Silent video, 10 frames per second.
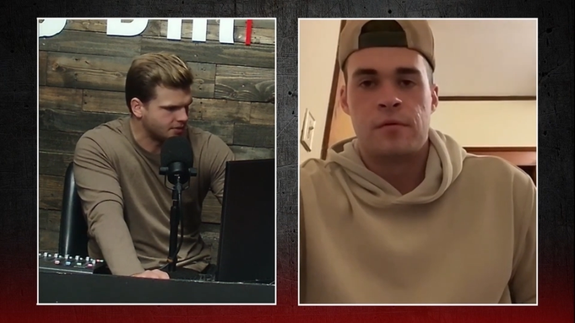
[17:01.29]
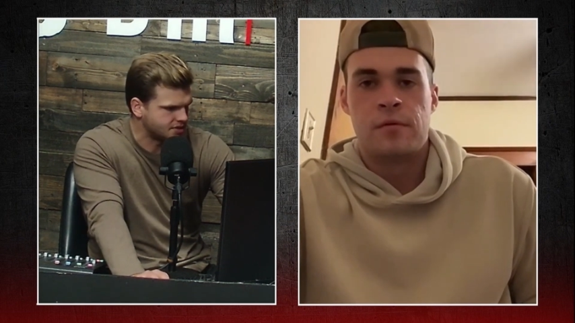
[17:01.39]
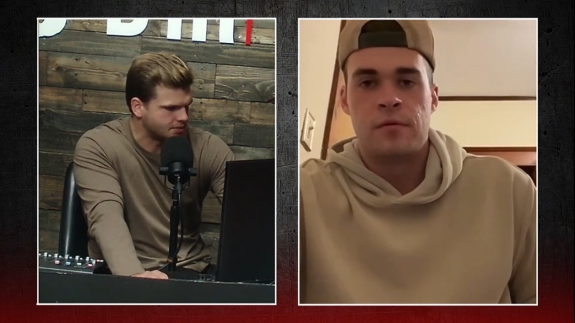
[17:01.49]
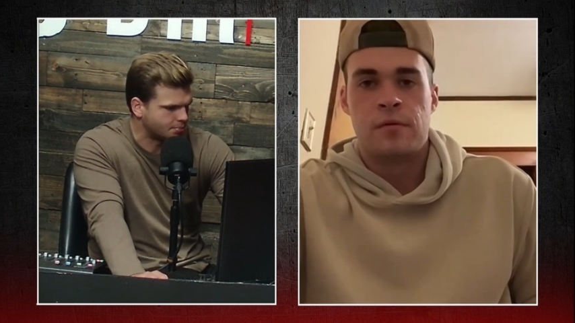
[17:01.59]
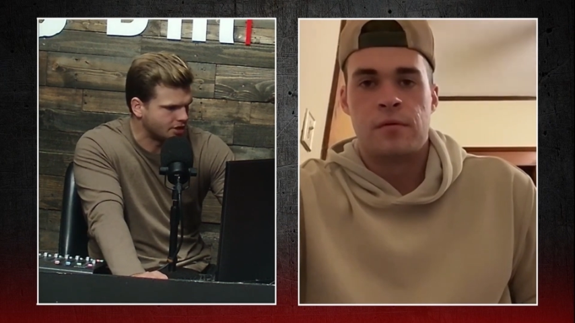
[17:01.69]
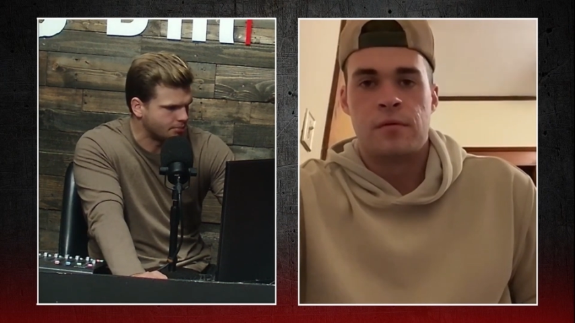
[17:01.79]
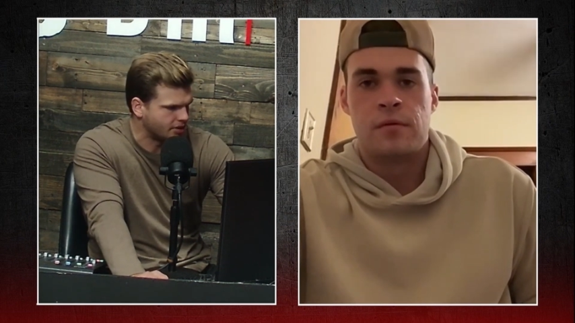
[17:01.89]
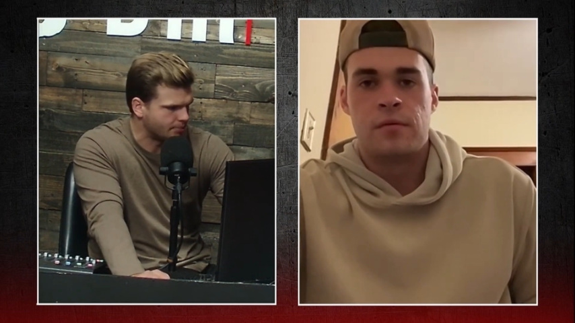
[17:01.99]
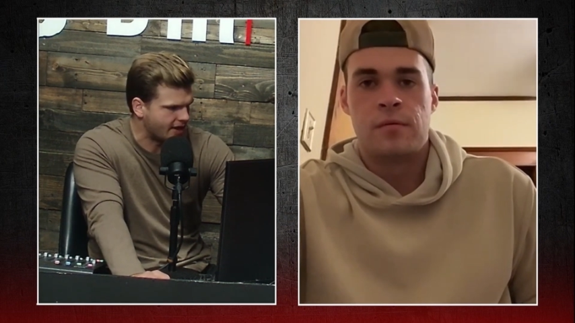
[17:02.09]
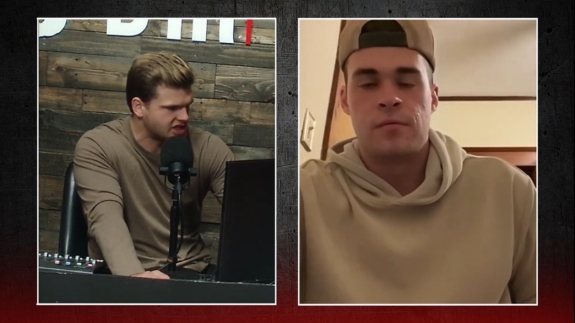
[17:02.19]
Speaker 1: which is a pretty
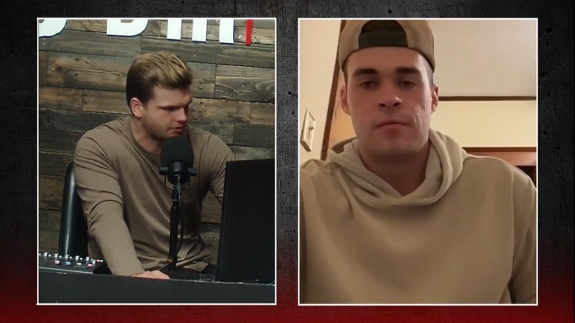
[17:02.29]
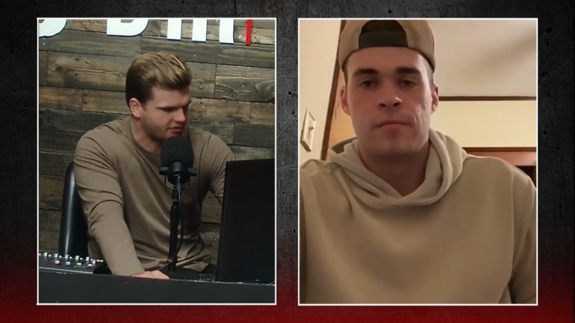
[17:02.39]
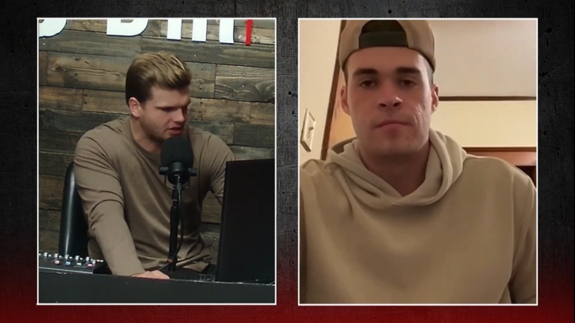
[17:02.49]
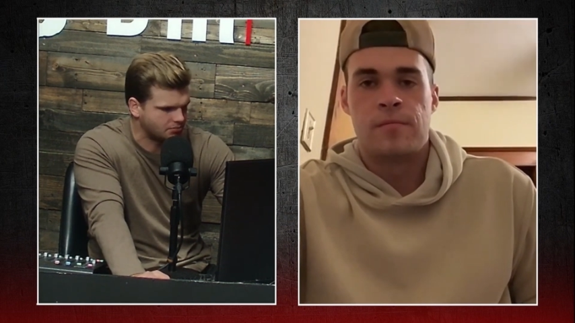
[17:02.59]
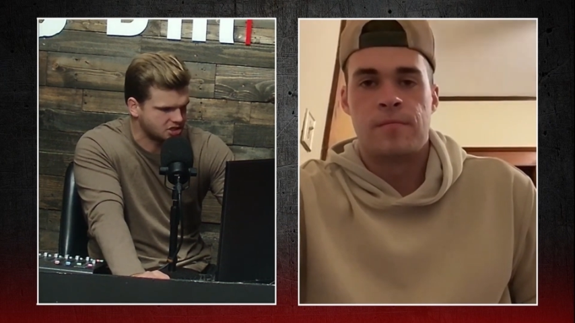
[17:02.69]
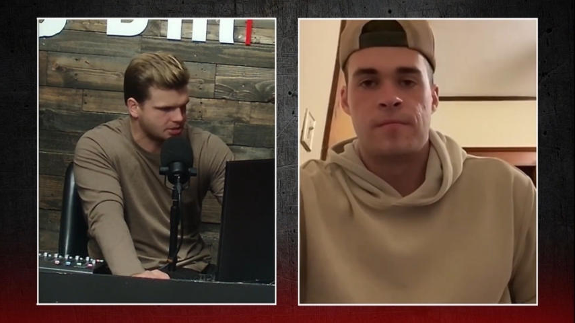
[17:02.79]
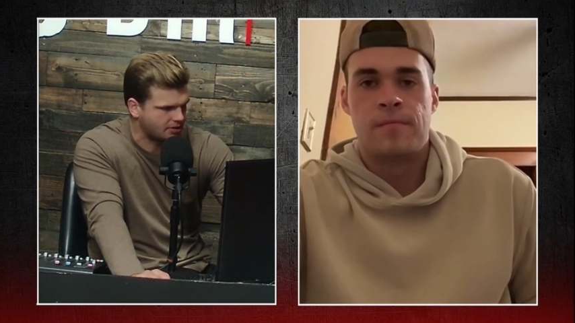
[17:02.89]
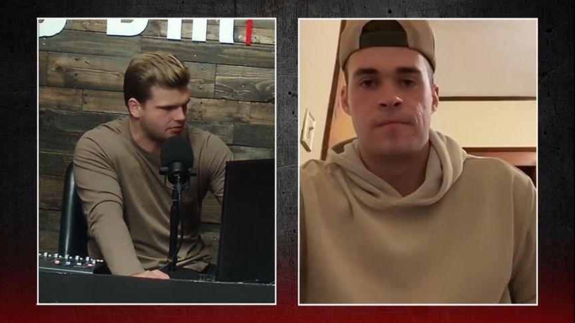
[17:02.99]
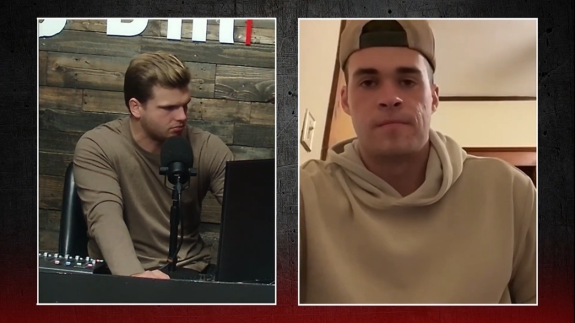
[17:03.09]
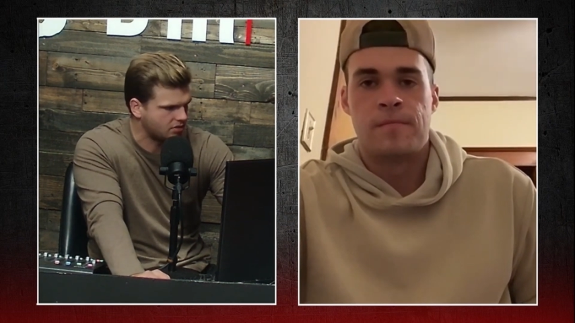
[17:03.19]
big matchup for them just
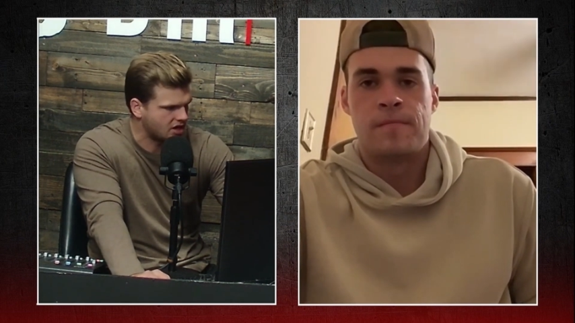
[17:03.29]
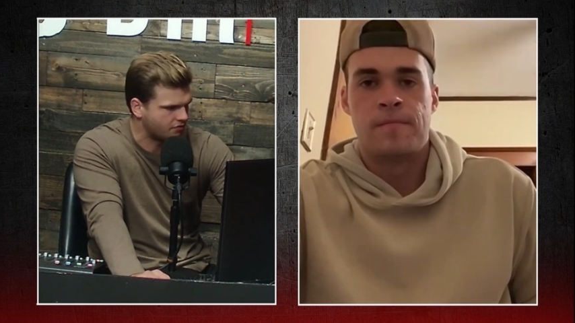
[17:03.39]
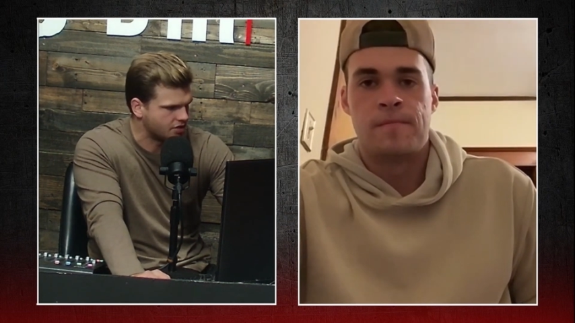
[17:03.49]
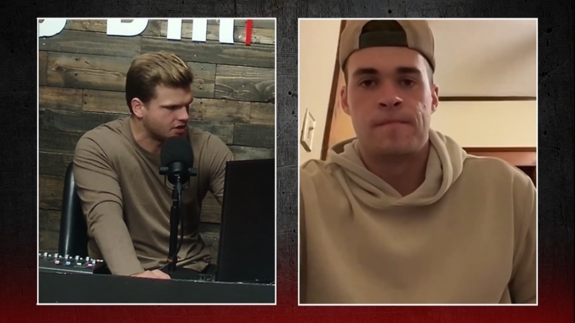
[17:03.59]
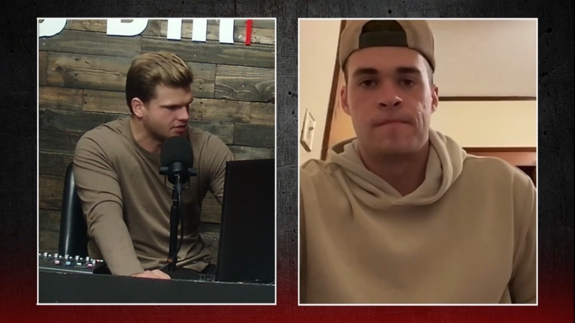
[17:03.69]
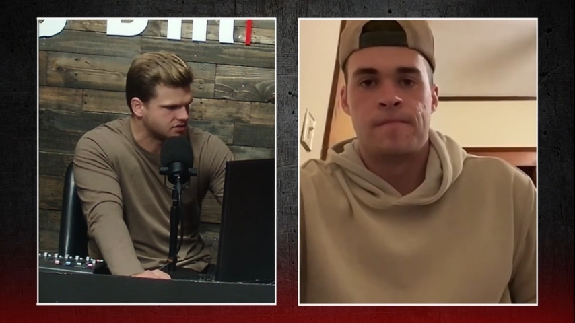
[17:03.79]
about every year.